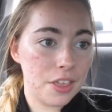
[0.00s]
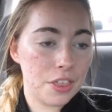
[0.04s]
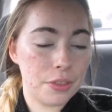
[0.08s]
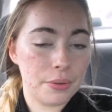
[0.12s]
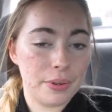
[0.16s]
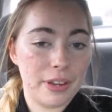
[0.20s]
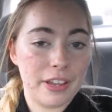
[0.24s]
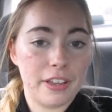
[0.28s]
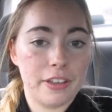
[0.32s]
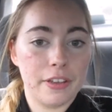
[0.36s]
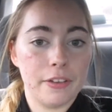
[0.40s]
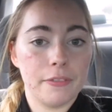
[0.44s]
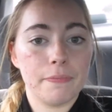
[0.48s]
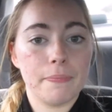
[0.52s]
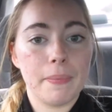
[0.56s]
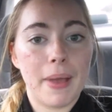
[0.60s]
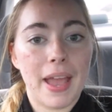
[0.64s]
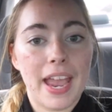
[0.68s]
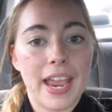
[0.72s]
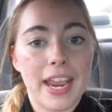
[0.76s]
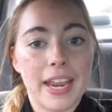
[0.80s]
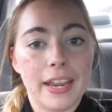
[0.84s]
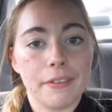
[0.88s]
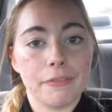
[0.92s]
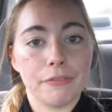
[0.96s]
3 of
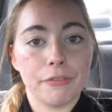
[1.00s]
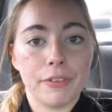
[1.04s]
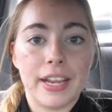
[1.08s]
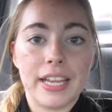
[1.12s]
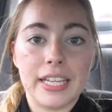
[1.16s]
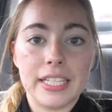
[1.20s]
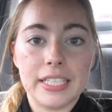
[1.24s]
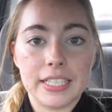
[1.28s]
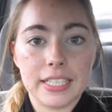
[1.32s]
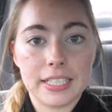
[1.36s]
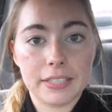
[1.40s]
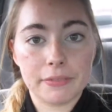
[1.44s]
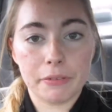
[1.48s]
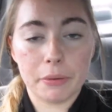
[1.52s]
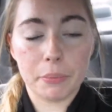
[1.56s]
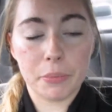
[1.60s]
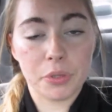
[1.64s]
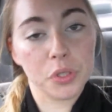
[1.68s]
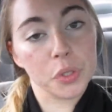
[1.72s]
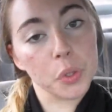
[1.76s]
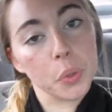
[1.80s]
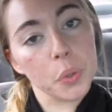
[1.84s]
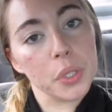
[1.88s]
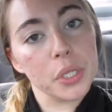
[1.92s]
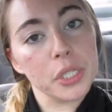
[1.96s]
my friends from
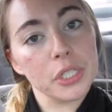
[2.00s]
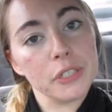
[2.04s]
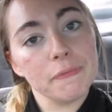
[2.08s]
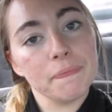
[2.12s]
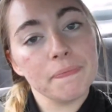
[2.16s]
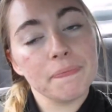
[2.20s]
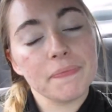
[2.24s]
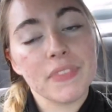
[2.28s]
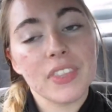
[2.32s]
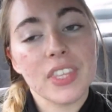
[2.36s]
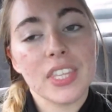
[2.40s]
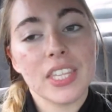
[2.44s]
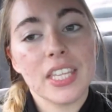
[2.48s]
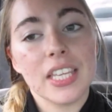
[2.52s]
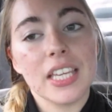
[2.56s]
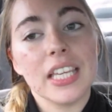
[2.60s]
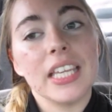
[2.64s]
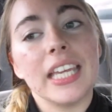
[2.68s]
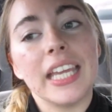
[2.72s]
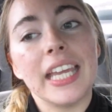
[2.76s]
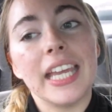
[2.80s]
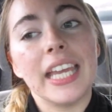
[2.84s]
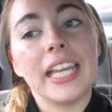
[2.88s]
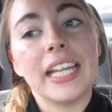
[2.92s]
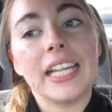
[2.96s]
school,
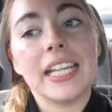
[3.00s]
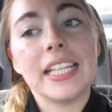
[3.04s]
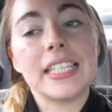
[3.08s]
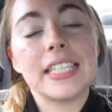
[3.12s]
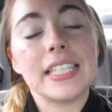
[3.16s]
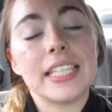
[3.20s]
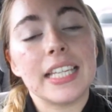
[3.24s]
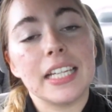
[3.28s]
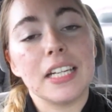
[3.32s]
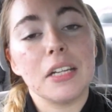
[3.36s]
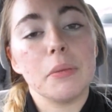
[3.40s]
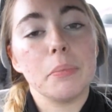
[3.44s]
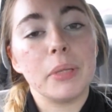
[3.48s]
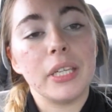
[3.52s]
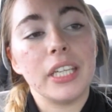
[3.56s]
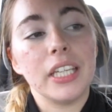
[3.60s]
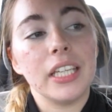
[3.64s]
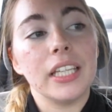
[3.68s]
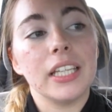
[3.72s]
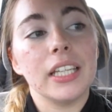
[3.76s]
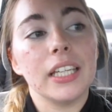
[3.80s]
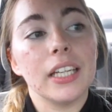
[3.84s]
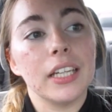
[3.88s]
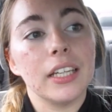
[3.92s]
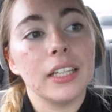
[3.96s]
and it's gonna
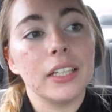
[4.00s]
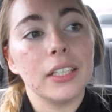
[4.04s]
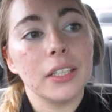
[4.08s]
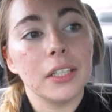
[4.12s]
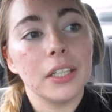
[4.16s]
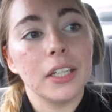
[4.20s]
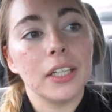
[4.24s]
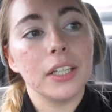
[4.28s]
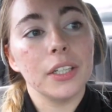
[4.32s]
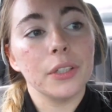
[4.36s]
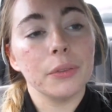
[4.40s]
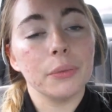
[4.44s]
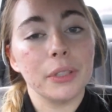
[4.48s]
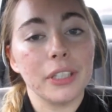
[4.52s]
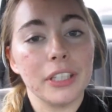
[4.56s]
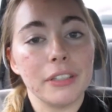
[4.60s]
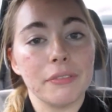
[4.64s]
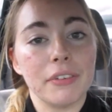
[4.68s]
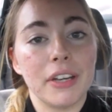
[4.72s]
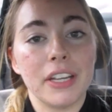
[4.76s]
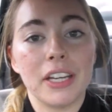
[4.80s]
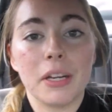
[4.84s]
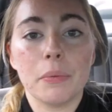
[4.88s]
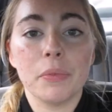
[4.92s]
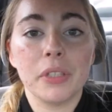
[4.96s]
be really
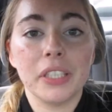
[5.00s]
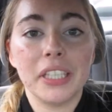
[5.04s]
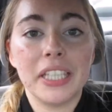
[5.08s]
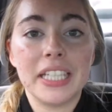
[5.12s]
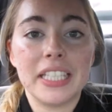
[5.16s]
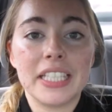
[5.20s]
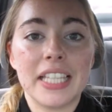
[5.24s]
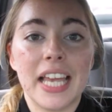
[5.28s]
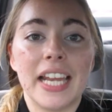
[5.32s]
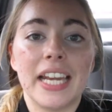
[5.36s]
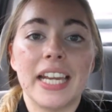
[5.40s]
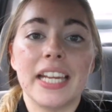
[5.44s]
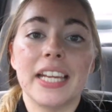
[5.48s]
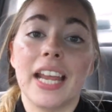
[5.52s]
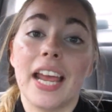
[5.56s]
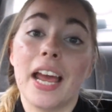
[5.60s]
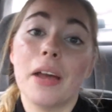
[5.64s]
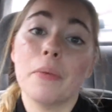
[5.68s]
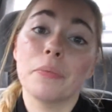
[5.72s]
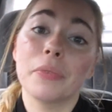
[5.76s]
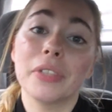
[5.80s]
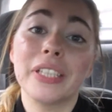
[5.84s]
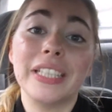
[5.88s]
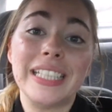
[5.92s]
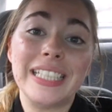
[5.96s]
fun. I'm really excited.
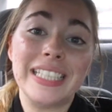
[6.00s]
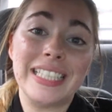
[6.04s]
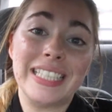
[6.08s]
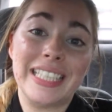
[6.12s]
I'm really